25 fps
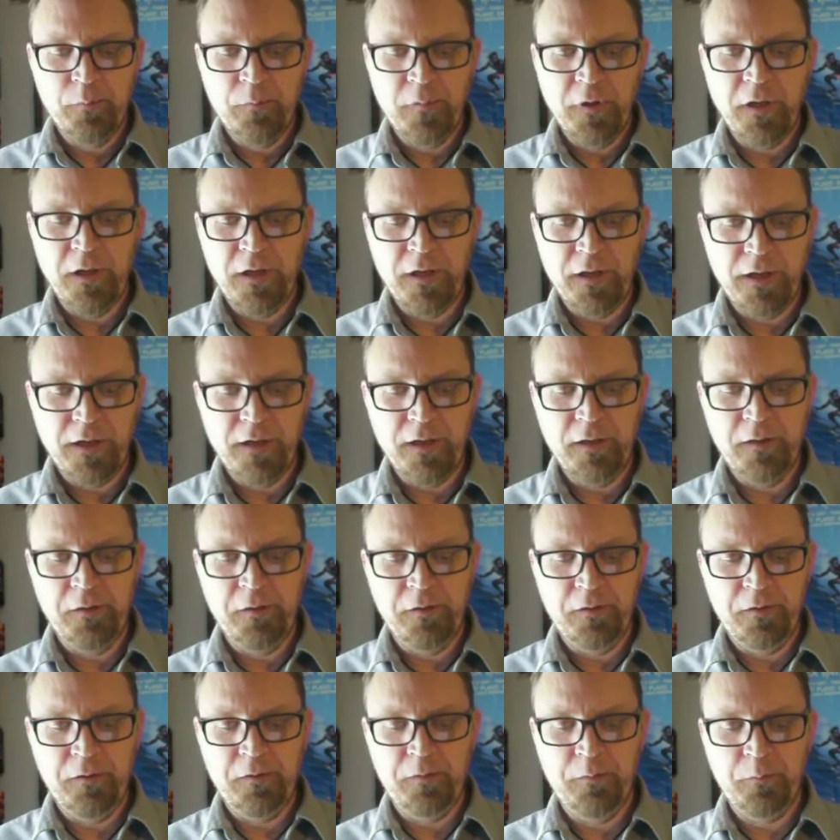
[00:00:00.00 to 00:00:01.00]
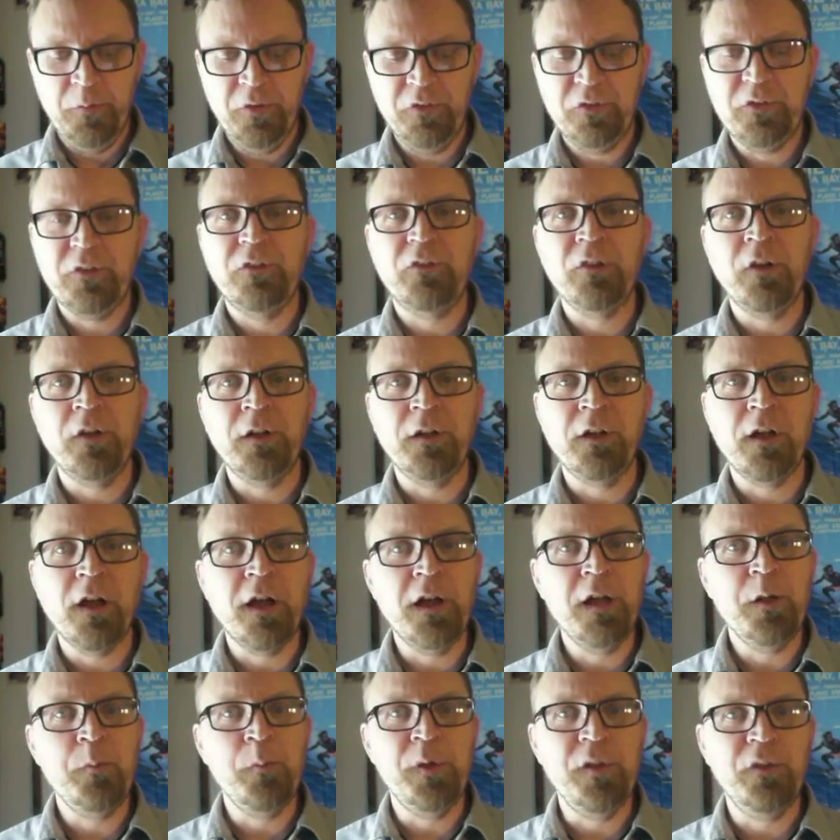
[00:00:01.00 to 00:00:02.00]
uh, Miskatonic
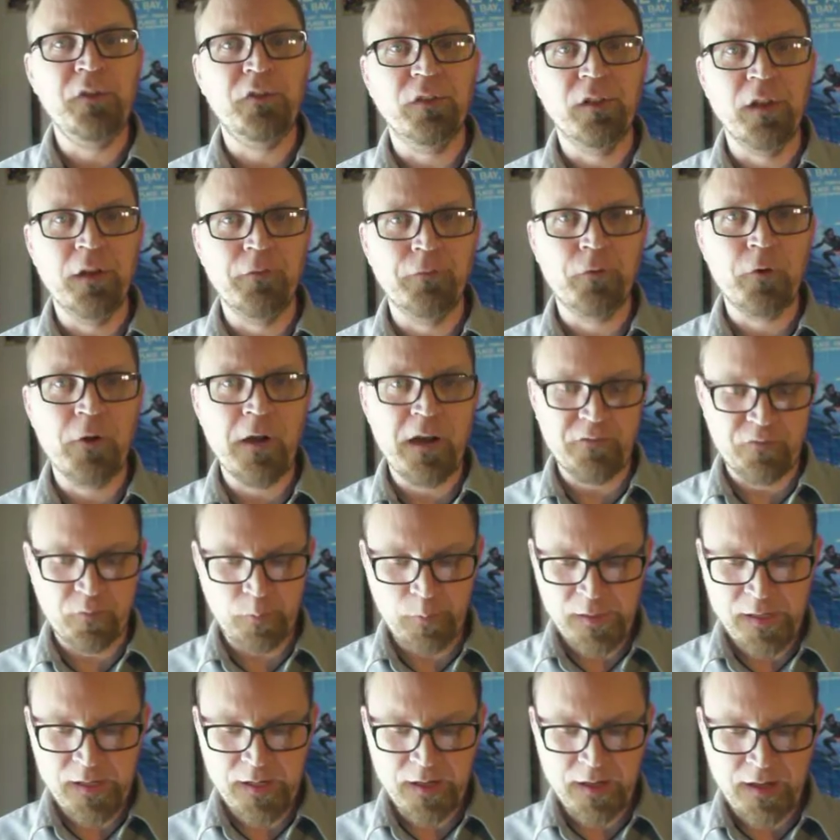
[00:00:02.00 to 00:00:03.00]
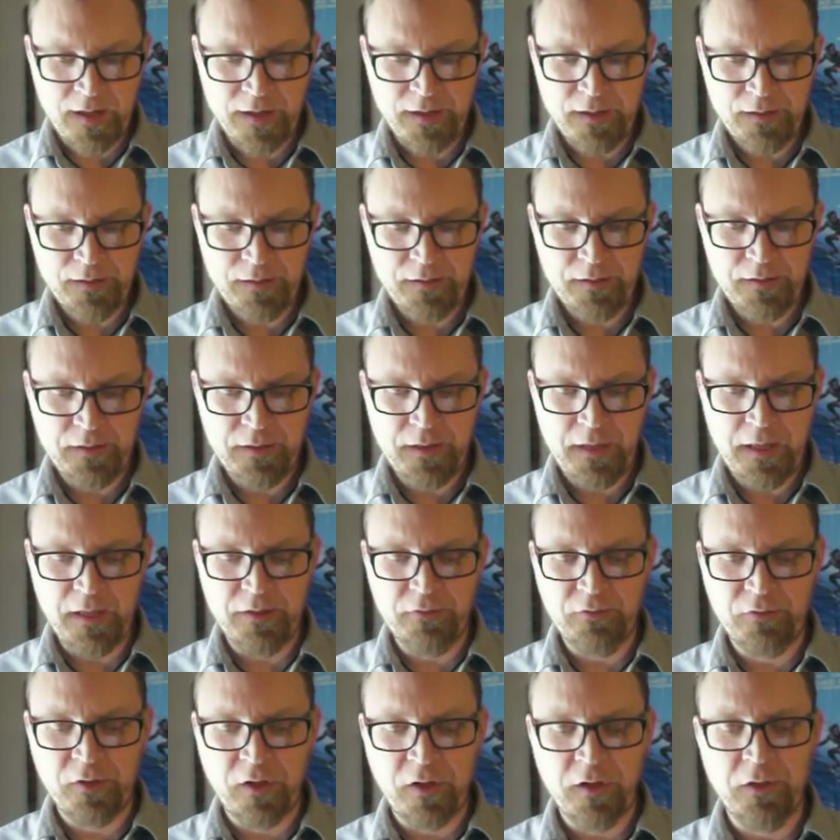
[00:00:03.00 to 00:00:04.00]
High meets Lovecraft PI
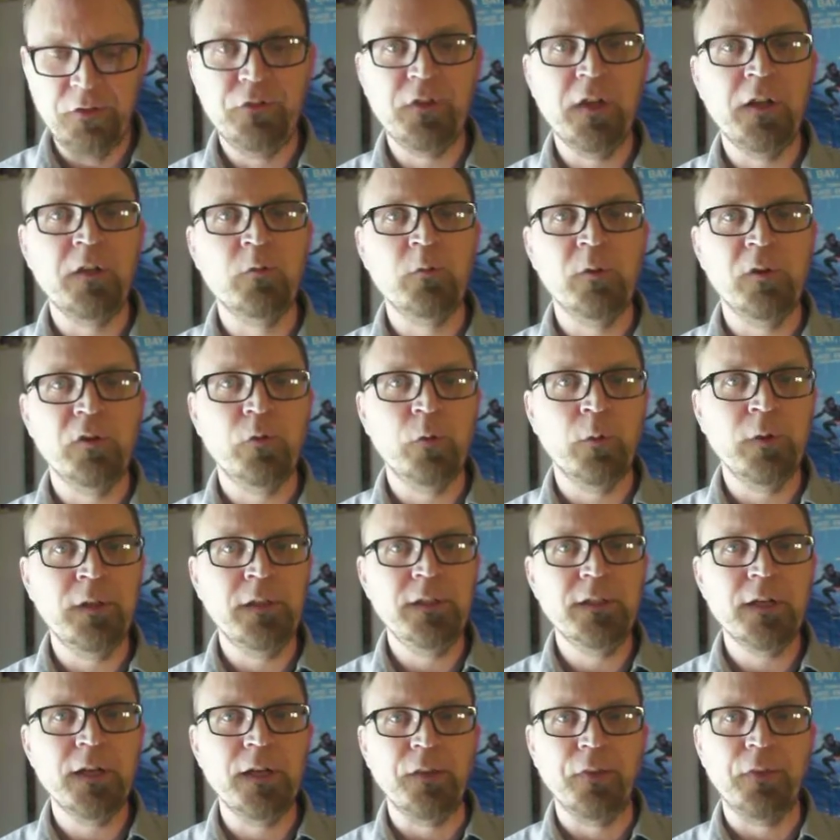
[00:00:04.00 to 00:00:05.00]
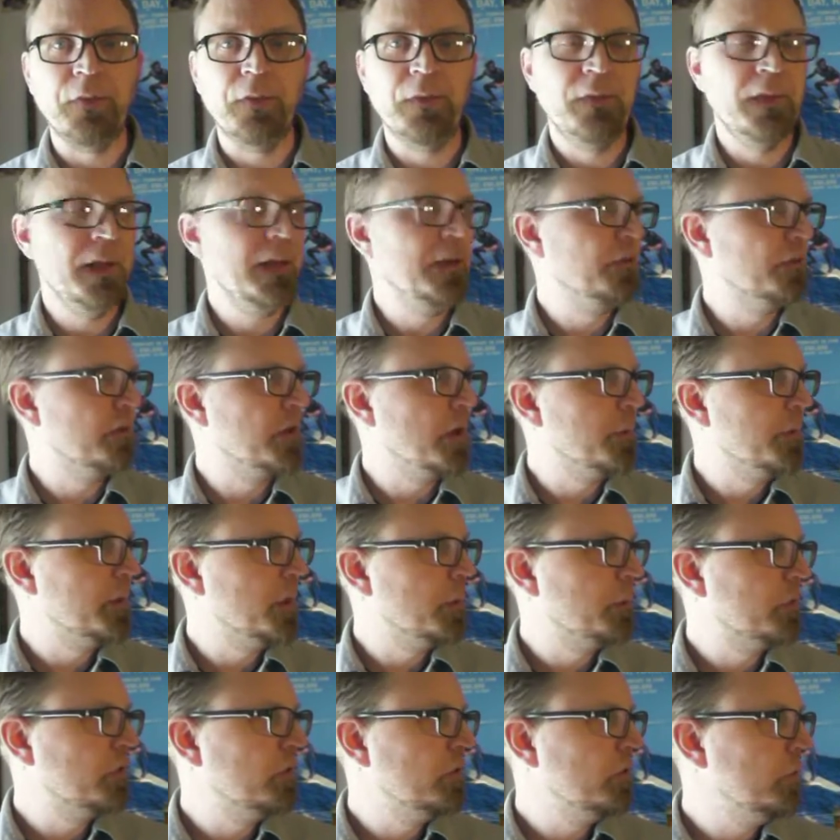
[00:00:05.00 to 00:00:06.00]
ends on January 29th. That is coming
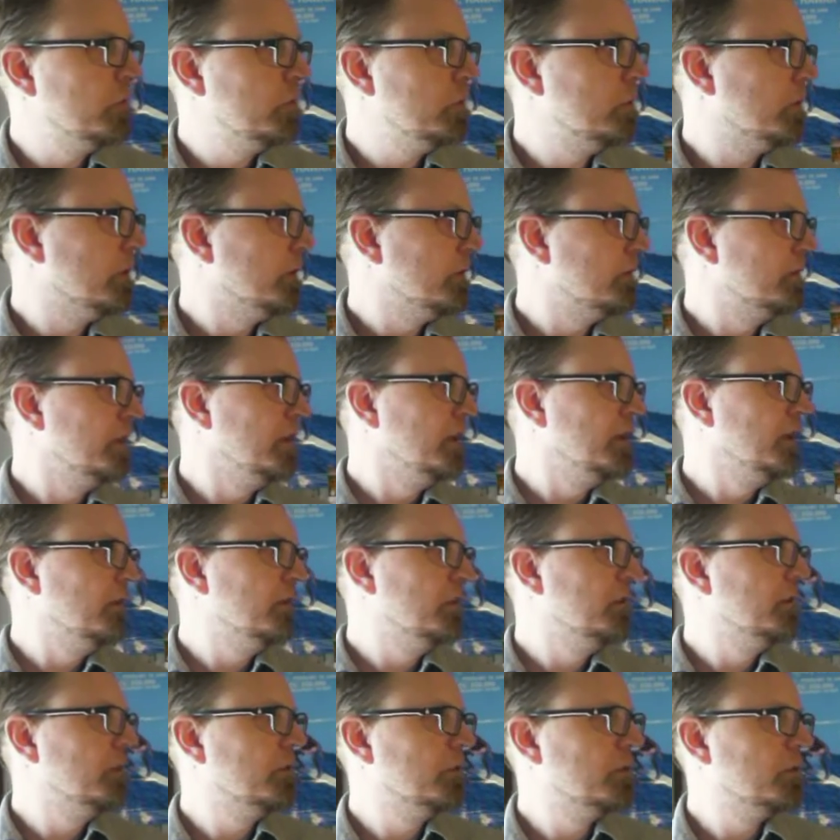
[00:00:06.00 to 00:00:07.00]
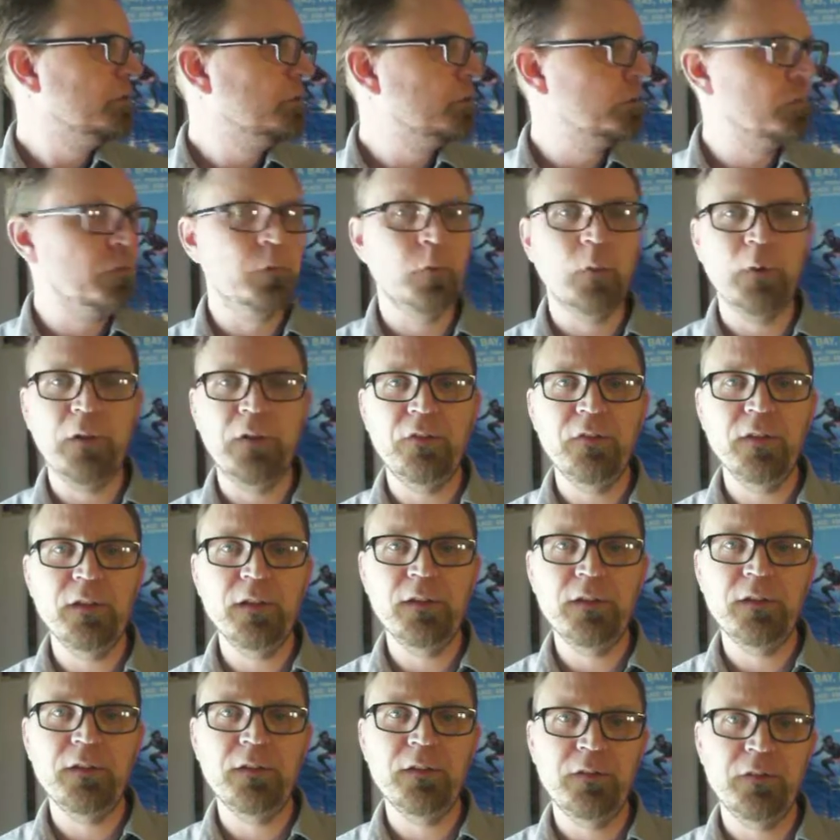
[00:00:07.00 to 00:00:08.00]
up soon. Let's see.
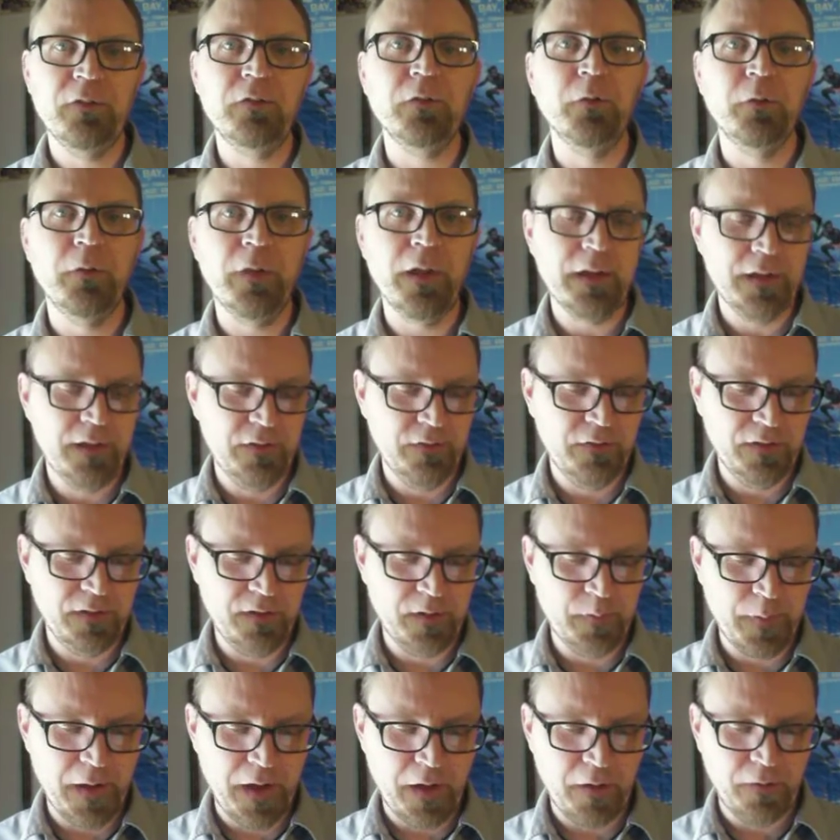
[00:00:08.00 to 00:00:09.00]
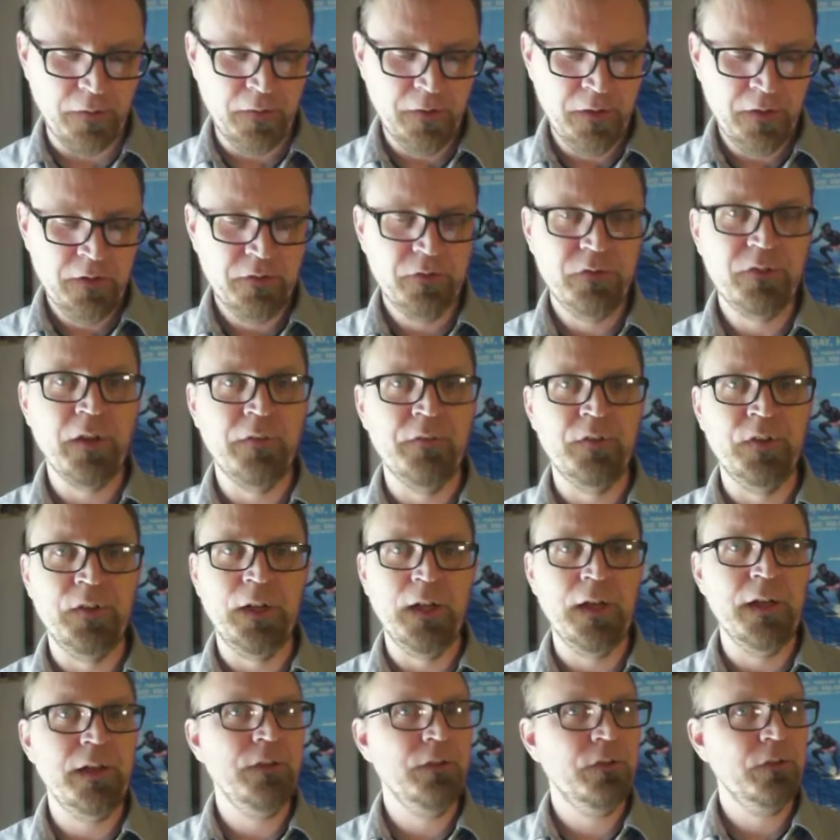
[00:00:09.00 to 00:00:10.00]
22nd, so that is in about seven
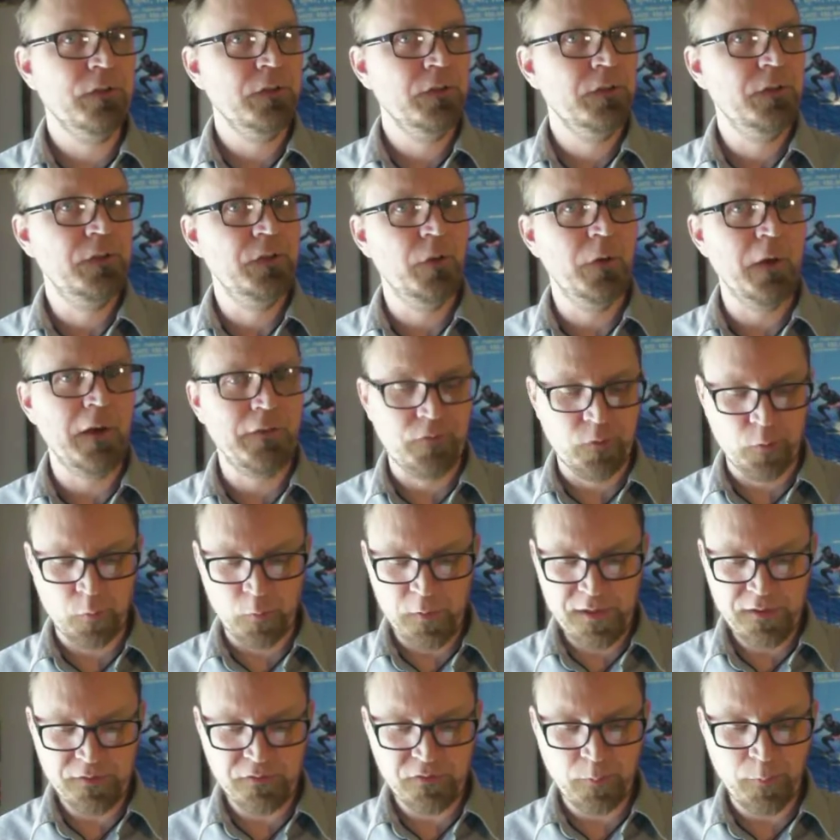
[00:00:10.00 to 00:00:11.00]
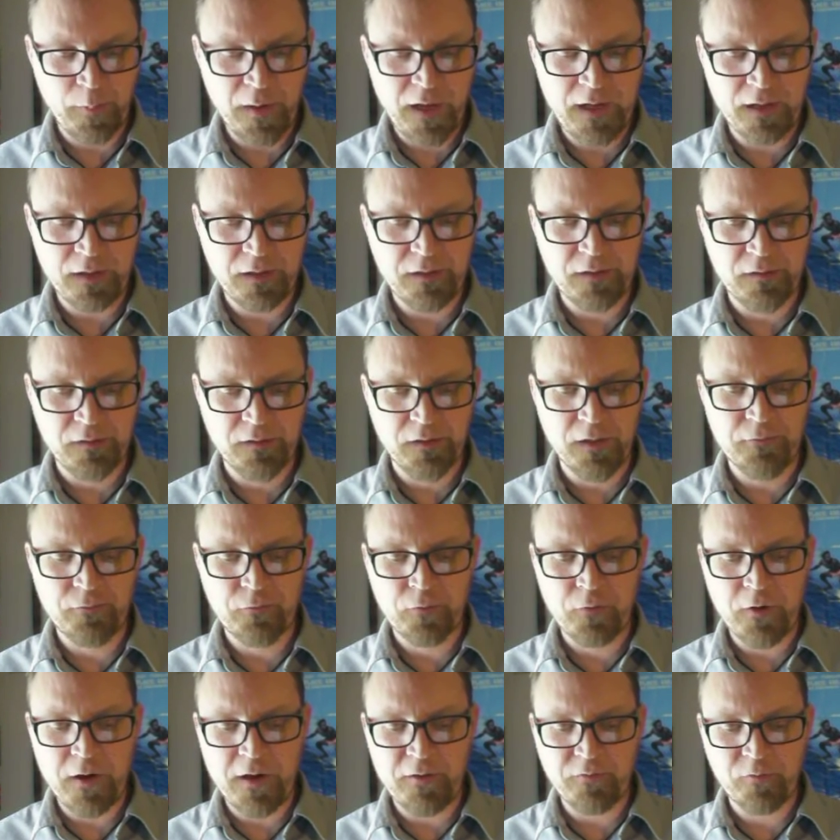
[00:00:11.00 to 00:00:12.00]
days. You have a week to back
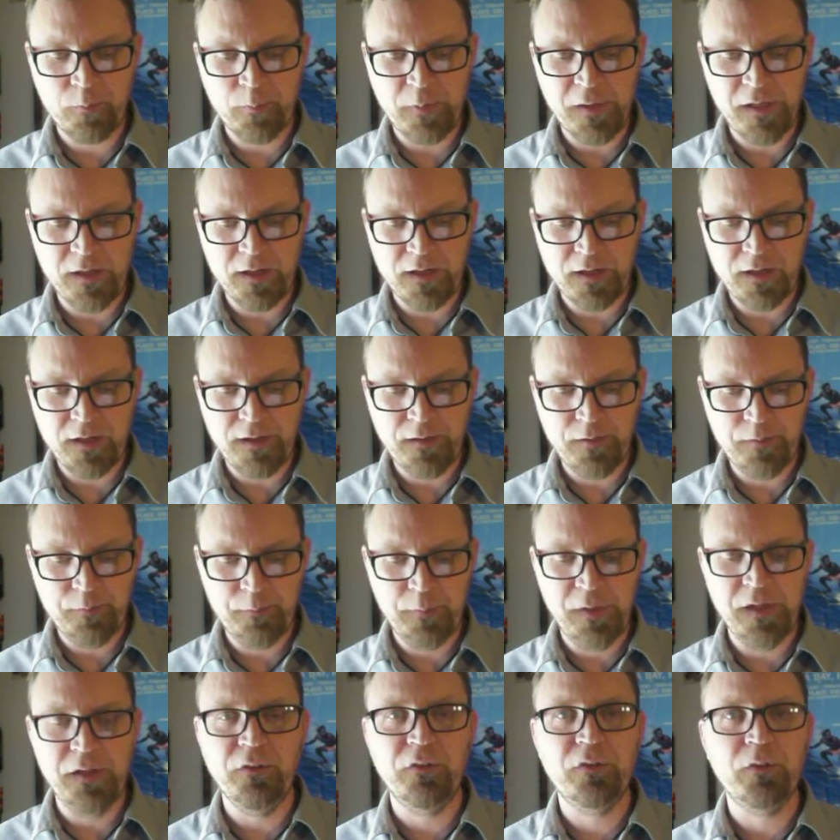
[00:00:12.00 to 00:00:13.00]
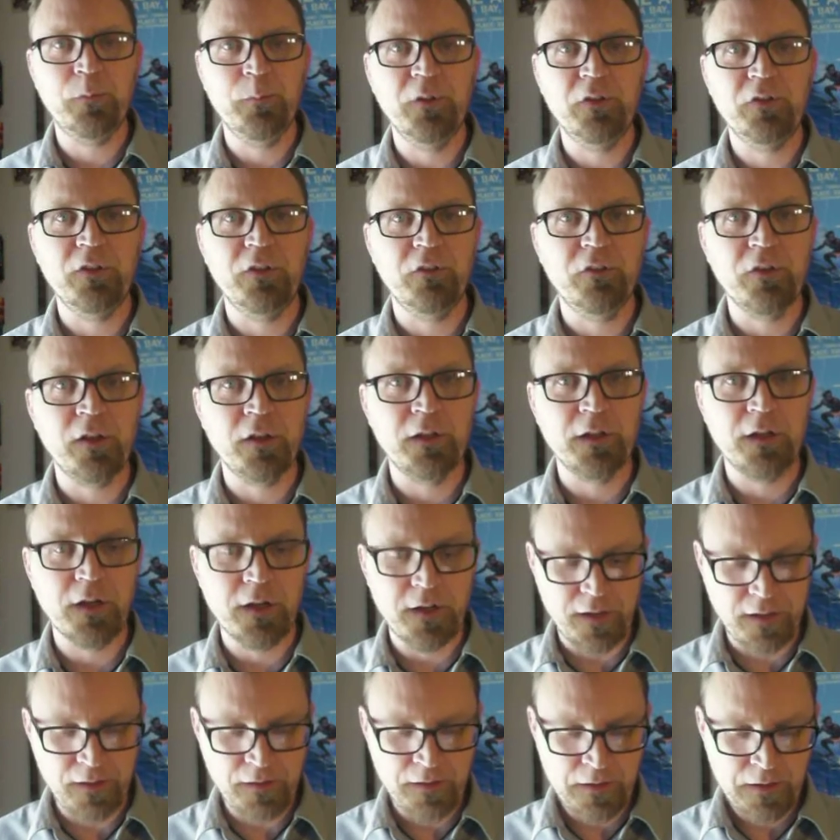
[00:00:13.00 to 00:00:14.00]
Lovecraft PI meets Miskatonic
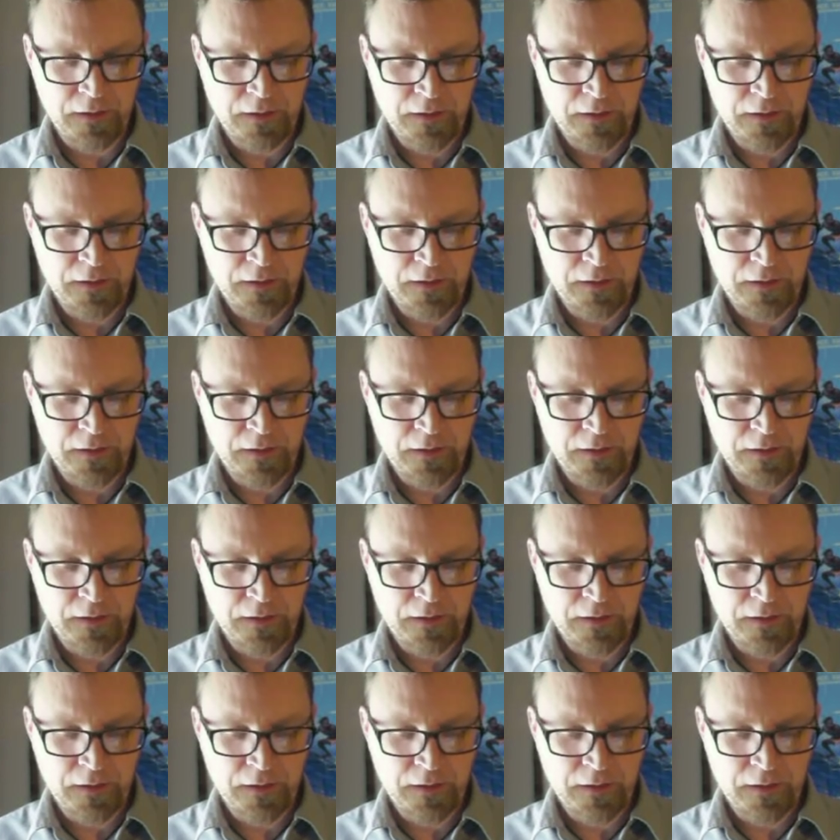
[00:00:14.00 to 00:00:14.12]
High.